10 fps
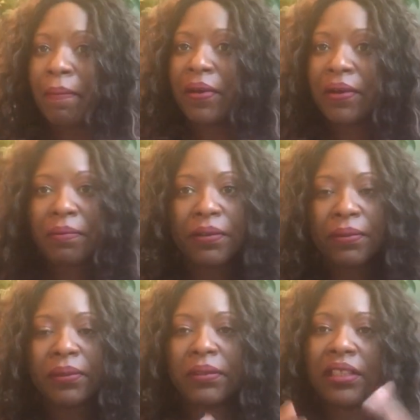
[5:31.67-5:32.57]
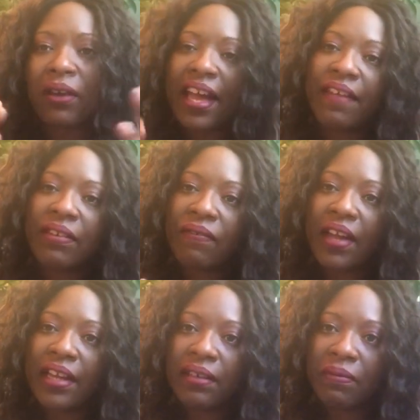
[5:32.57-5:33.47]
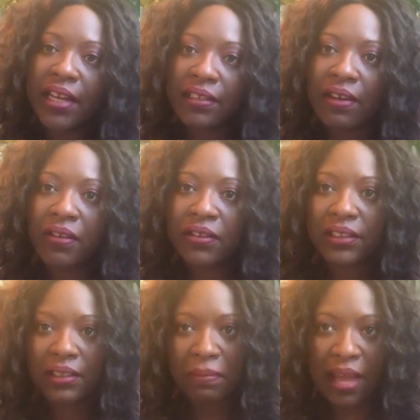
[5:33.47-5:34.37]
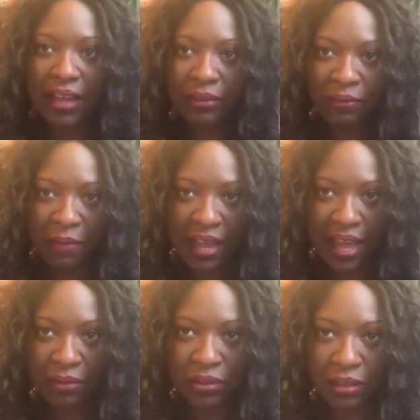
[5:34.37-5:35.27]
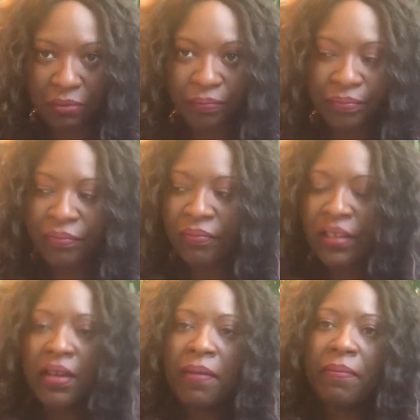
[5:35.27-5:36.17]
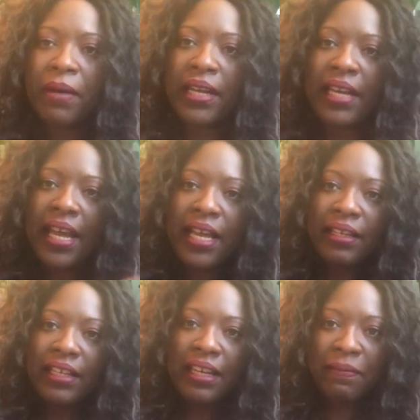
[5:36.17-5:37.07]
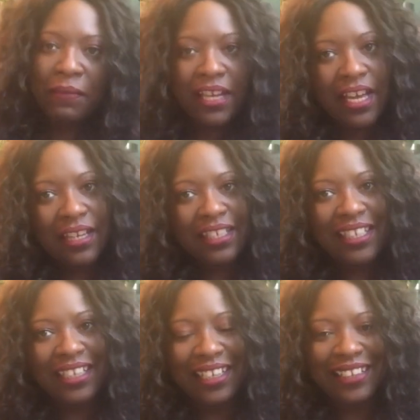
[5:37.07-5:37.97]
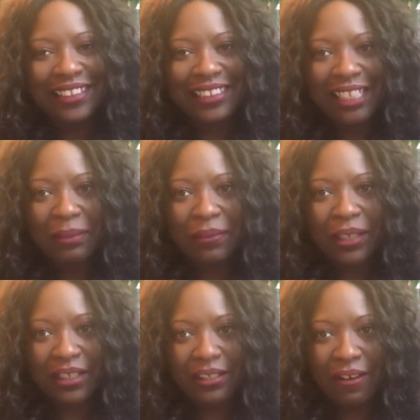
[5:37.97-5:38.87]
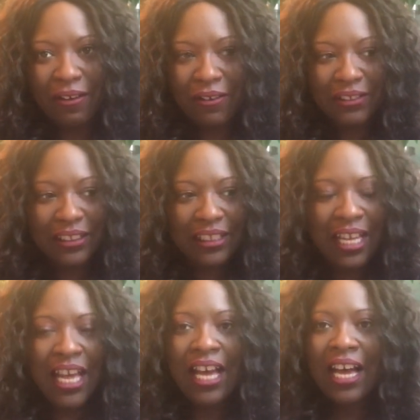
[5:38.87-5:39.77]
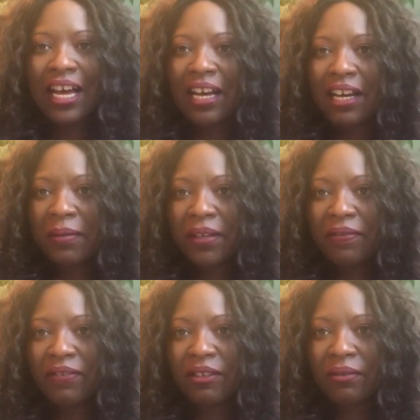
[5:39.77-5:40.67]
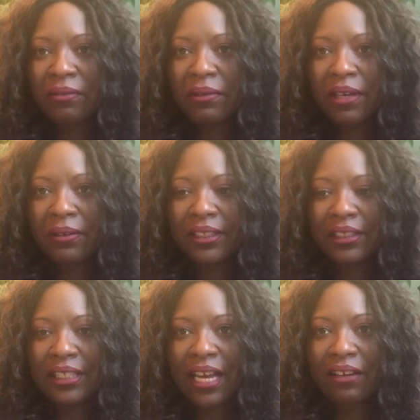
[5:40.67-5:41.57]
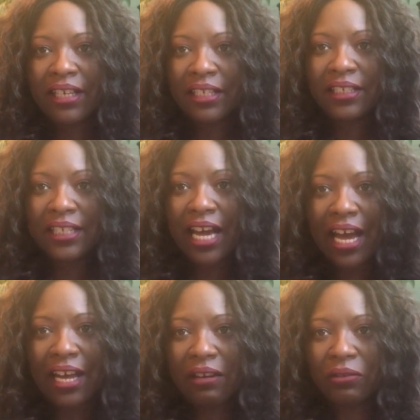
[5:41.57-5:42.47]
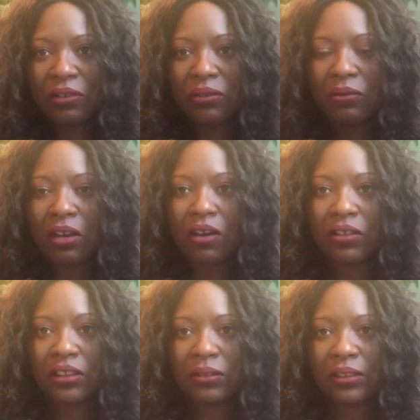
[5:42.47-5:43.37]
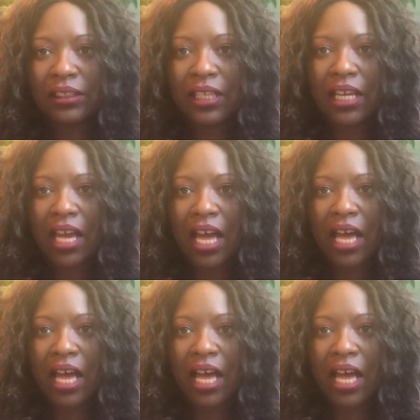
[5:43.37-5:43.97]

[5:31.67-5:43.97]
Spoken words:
boom. So I have to find the right dogs to match with my household. But now that I've done celebrating dogs, if you notice down in the title, you will also see